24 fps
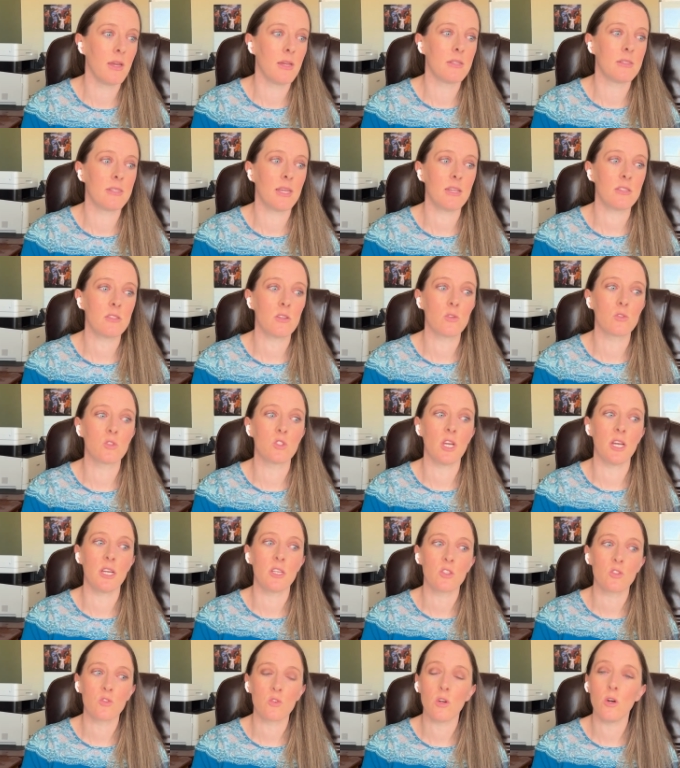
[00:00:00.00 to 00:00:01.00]

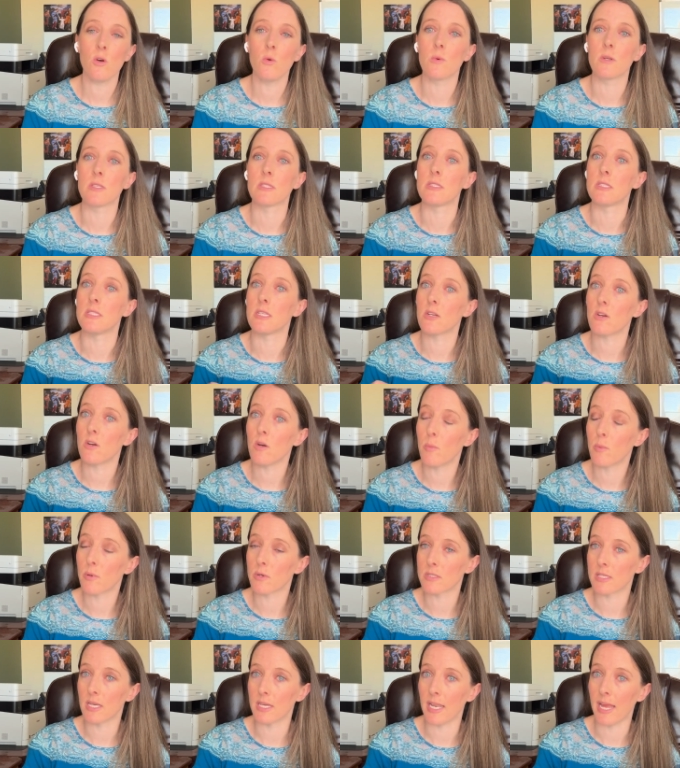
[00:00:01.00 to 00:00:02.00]
Desogestrel was
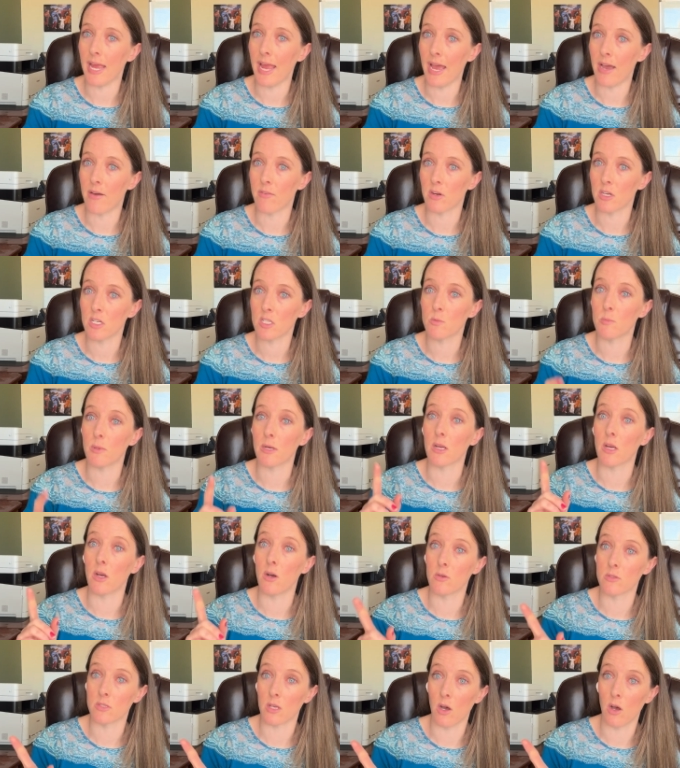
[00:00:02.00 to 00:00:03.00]
0% average, but
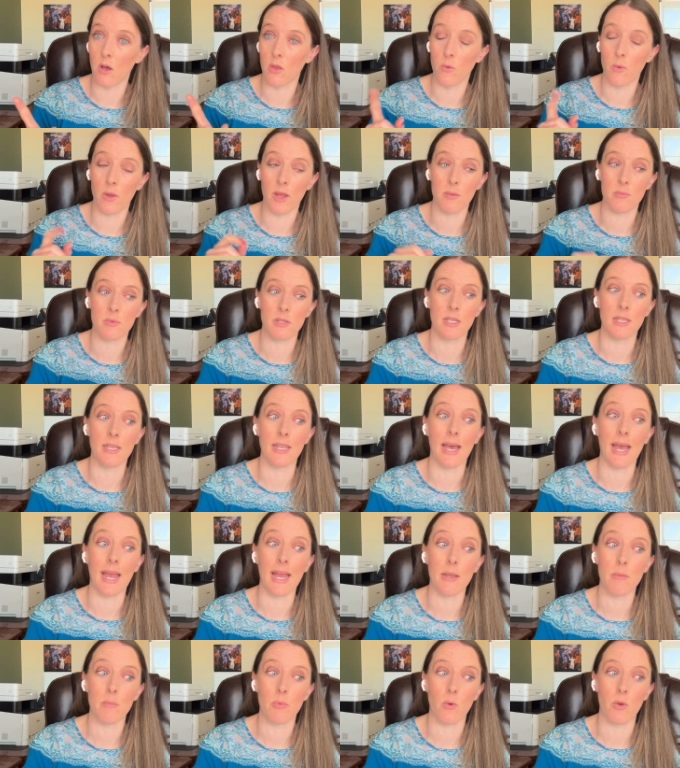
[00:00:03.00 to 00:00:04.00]
goes all the way up to
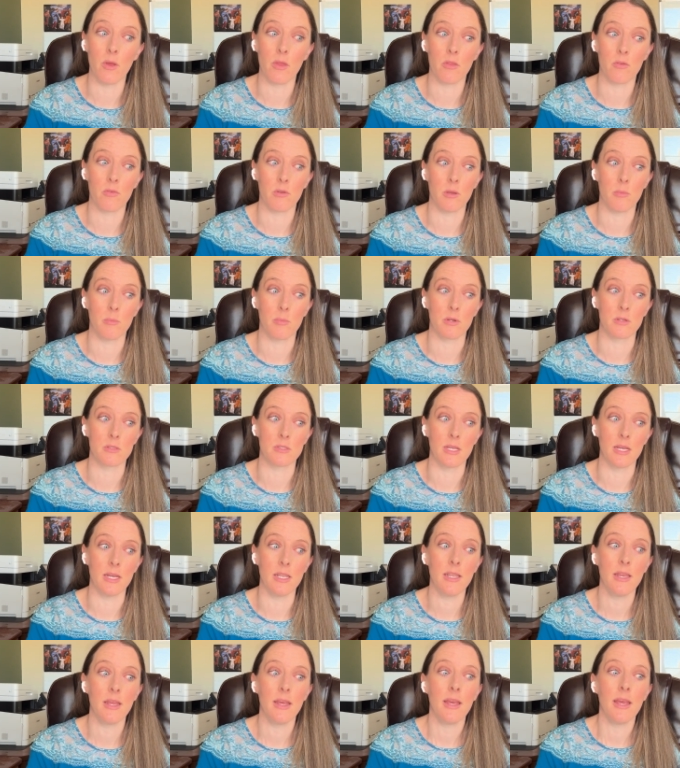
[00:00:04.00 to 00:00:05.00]
9.3%.
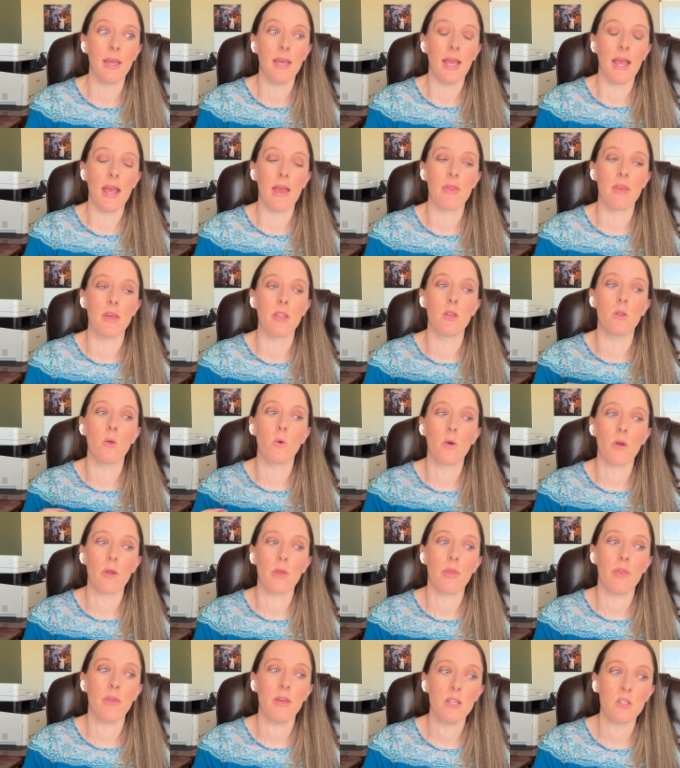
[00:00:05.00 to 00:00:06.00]
And then
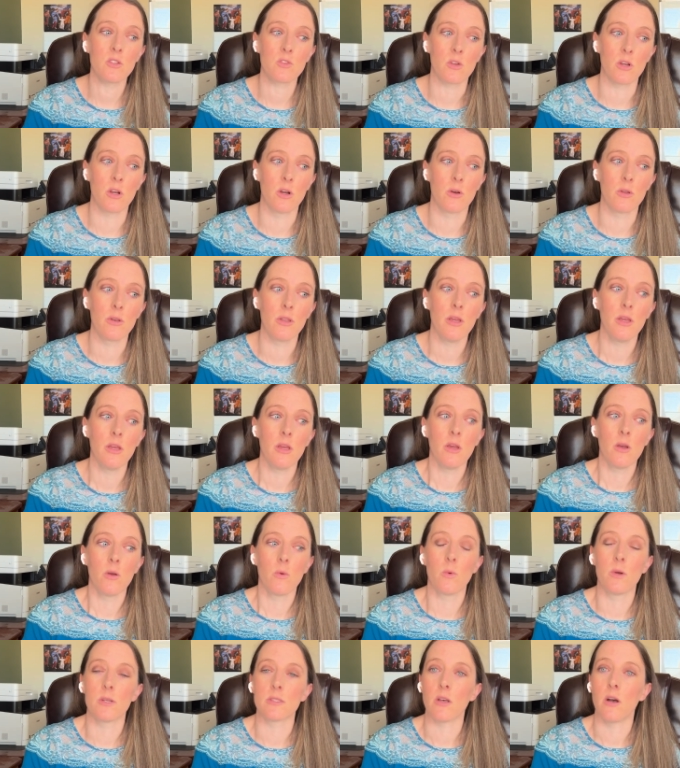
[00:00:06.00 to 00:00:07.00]
norethindrone
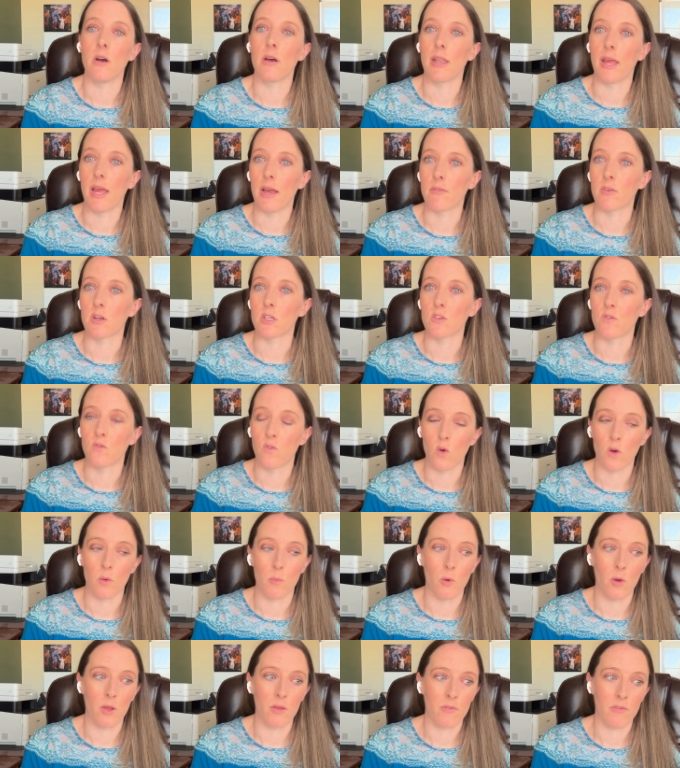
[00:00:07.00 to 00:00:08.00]
was on average
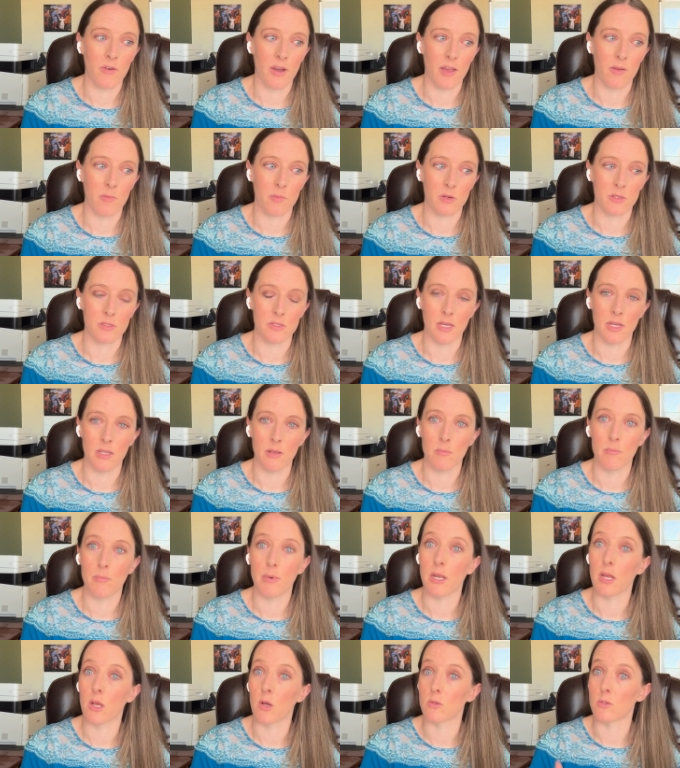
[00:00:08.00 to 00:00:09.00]
4.5%,
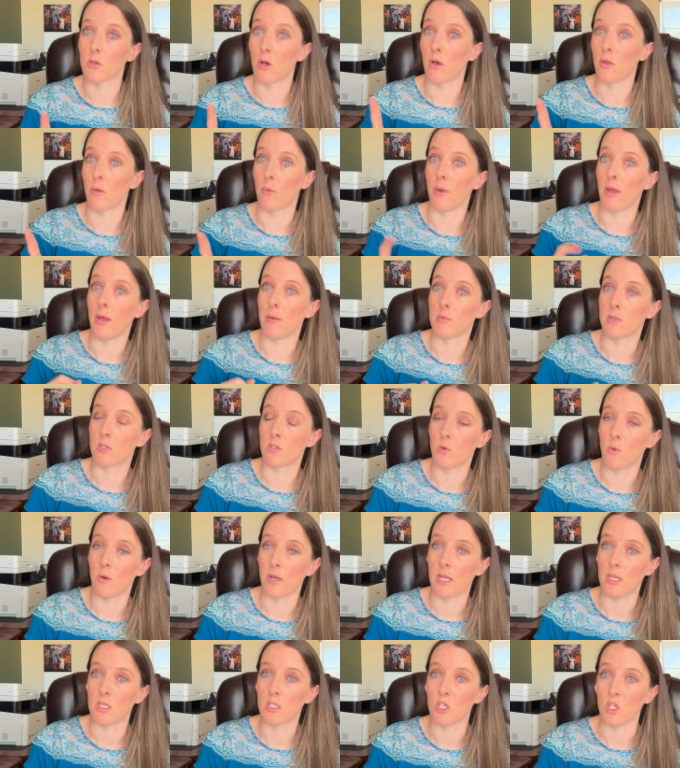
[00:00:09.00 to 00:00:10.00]
but it goes all the way up to
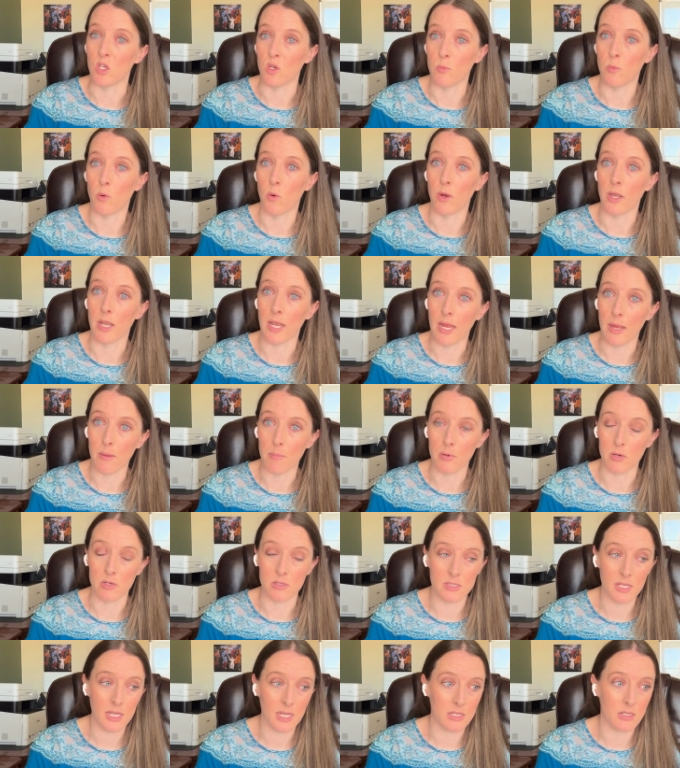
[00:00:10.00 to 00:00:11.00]

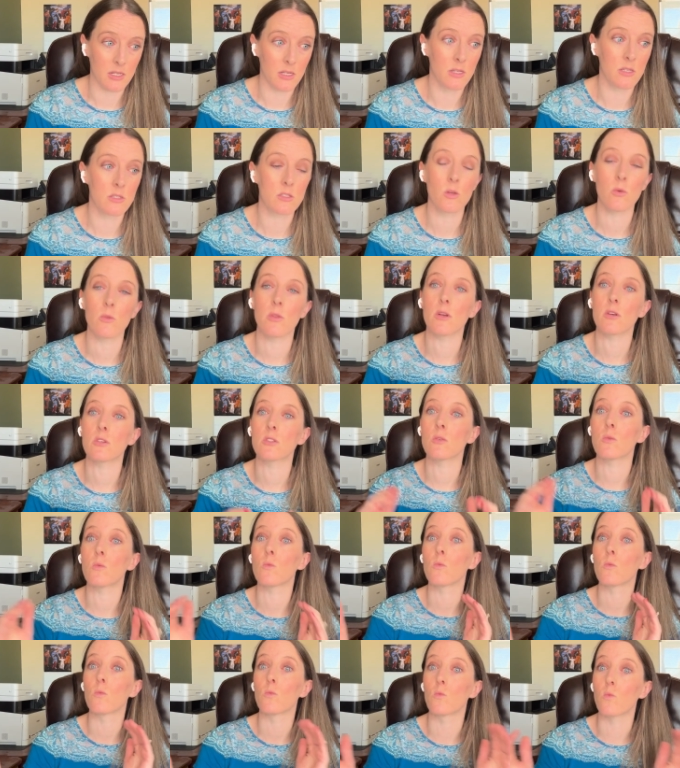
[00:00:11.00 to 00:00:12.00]
22.8%. So there's
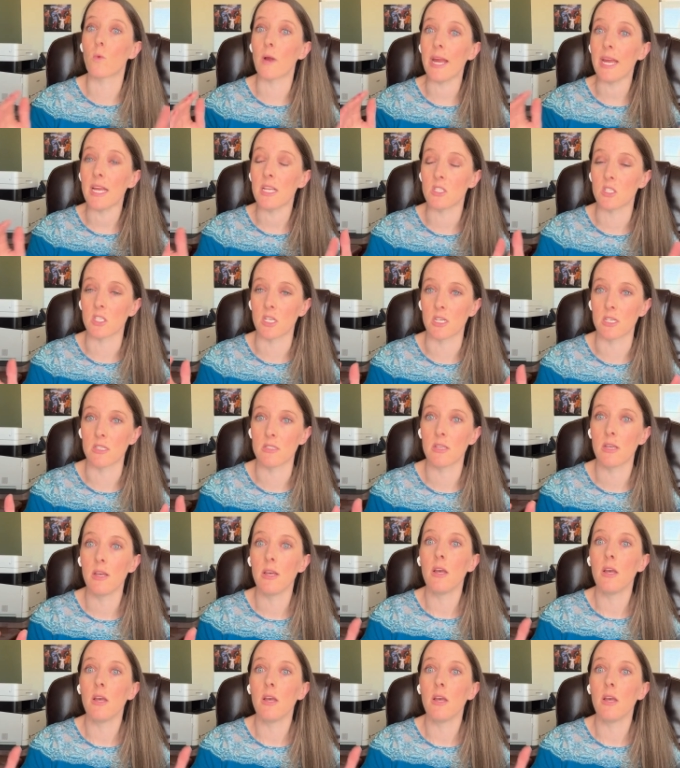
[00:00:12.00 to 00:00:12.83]
ranges.